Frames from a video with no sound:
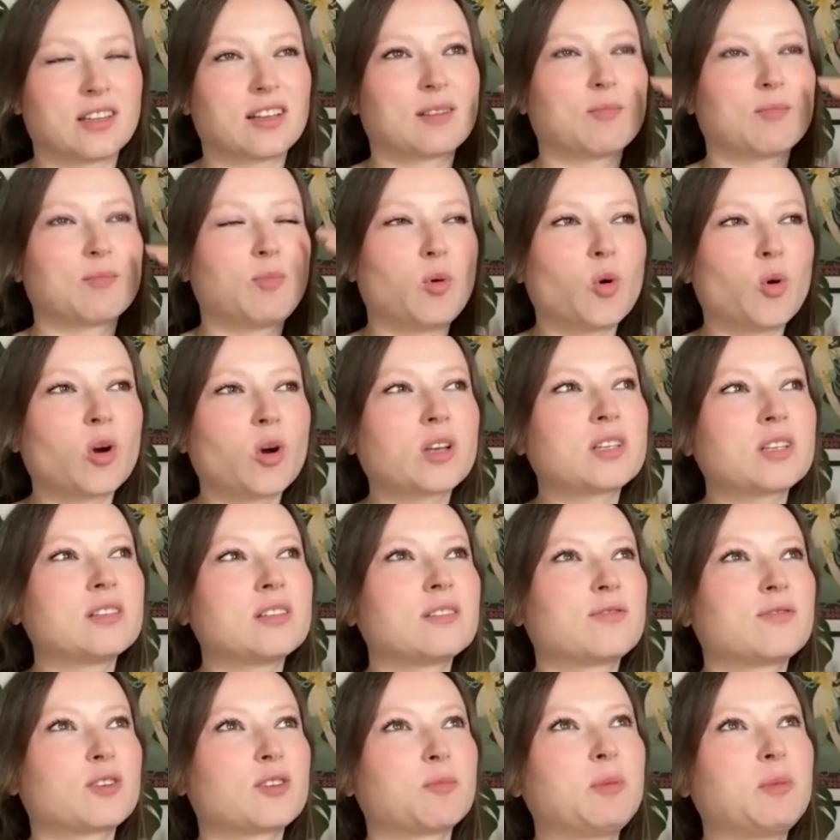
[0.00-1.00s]
They're
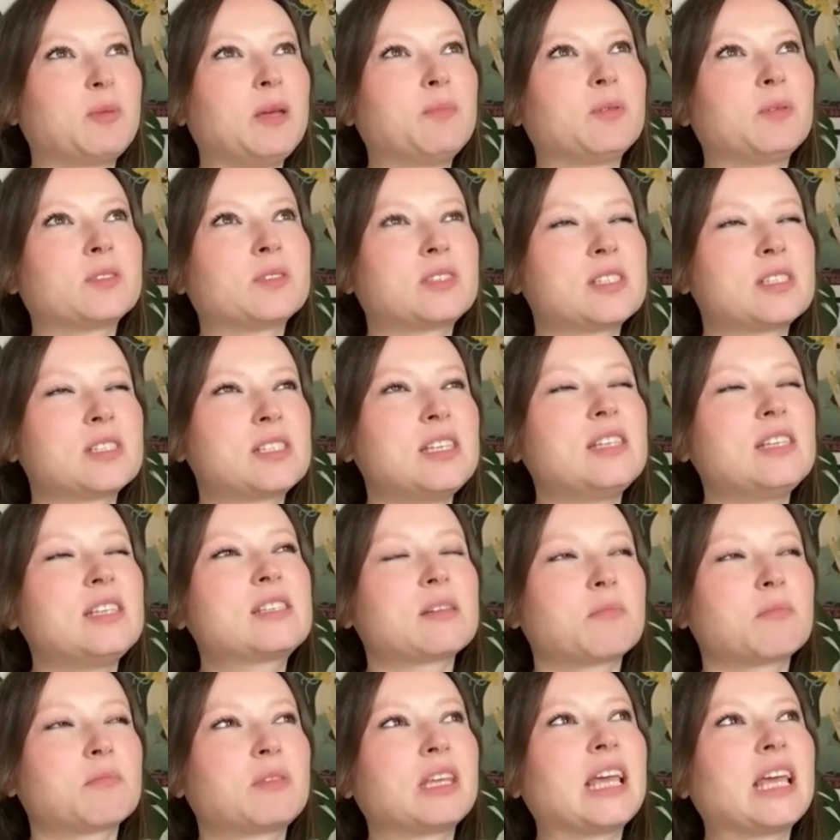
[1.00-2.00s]
important for people to see
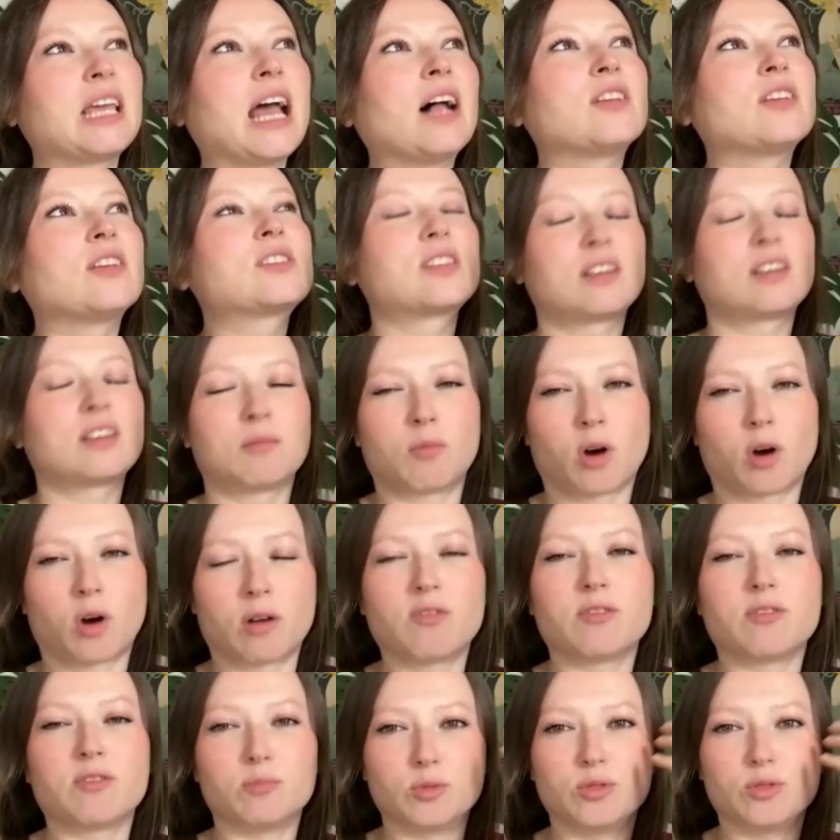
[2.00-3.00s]
something else than a
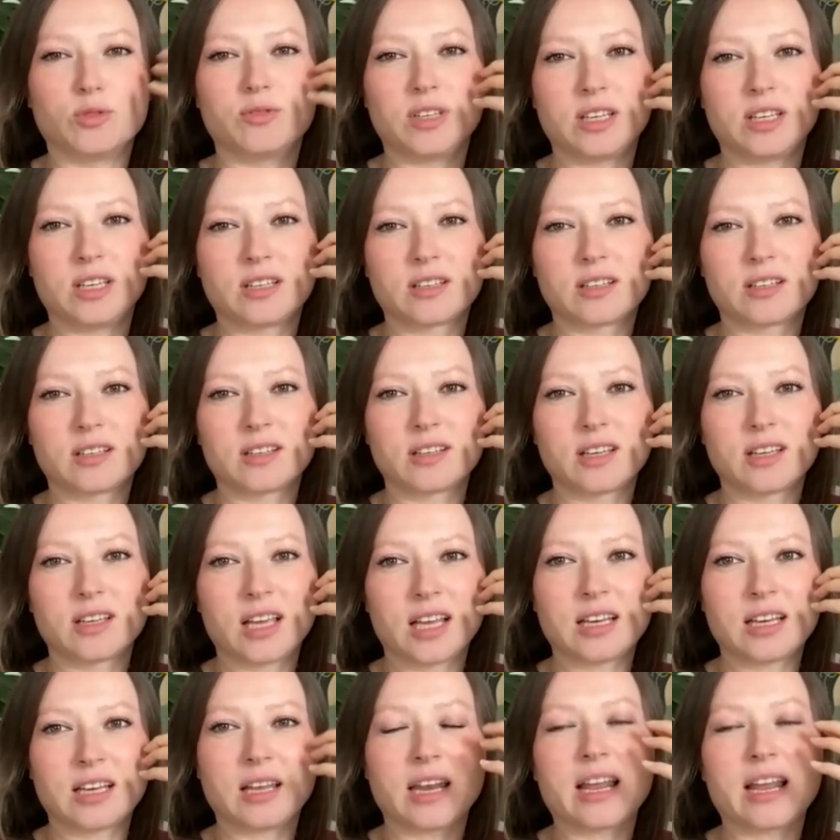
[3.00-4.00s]
Marvel movie
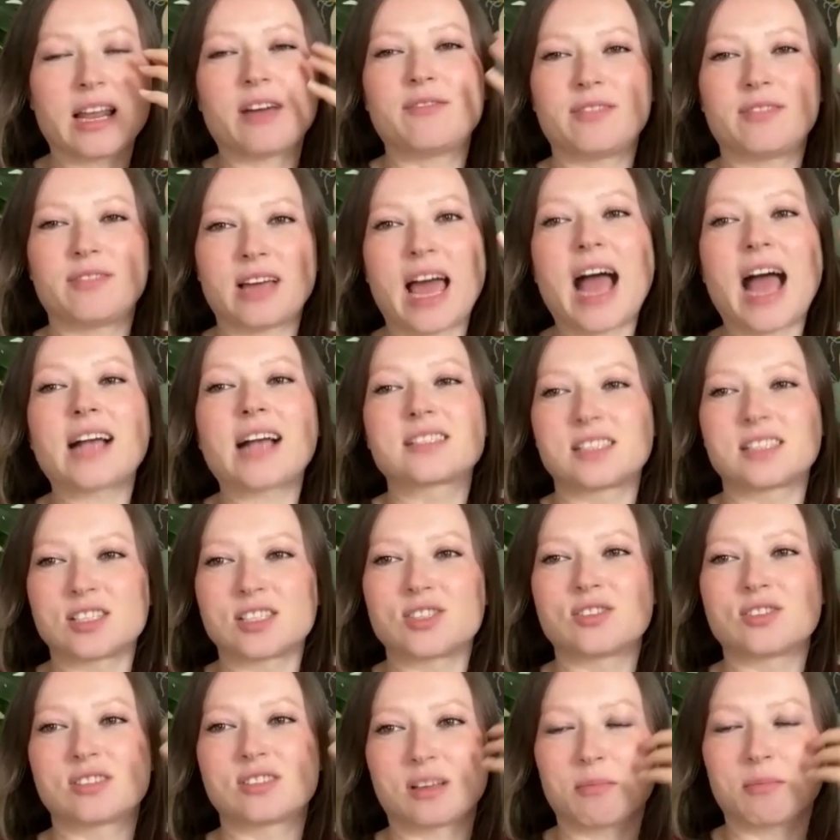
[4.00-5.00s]
and, and have access
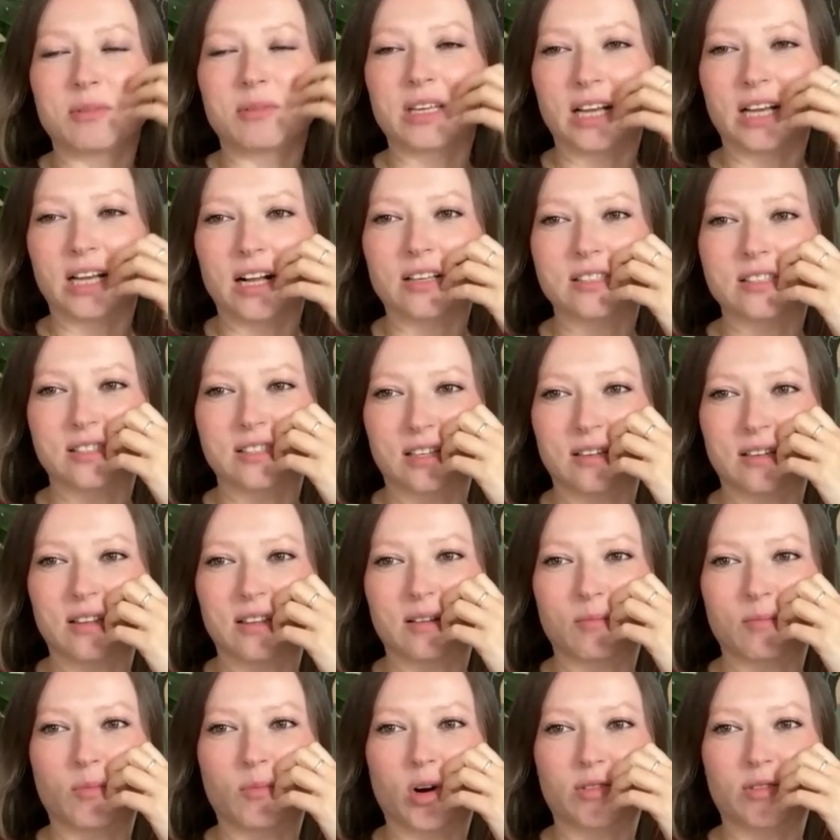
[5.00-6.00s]
to something else than,
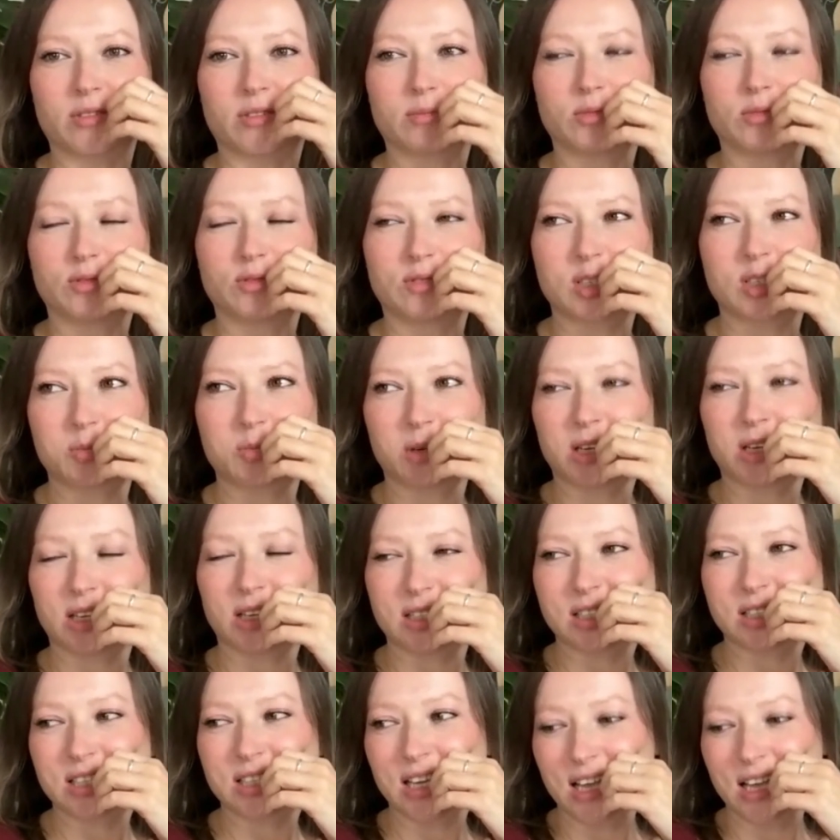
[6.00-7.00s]
than Marvel movies,
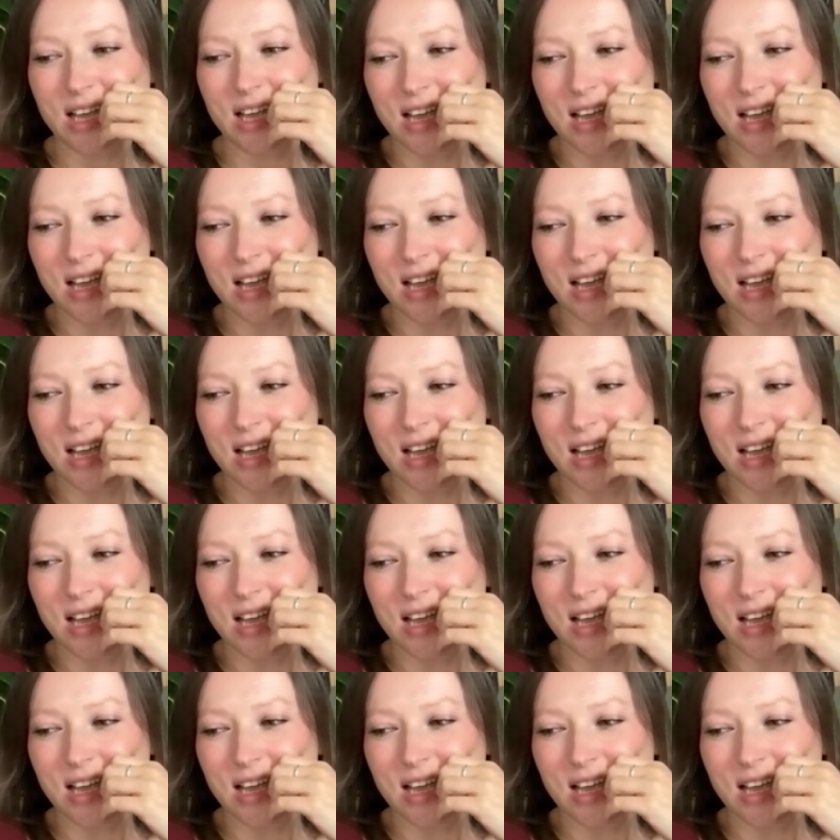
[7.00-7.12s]
because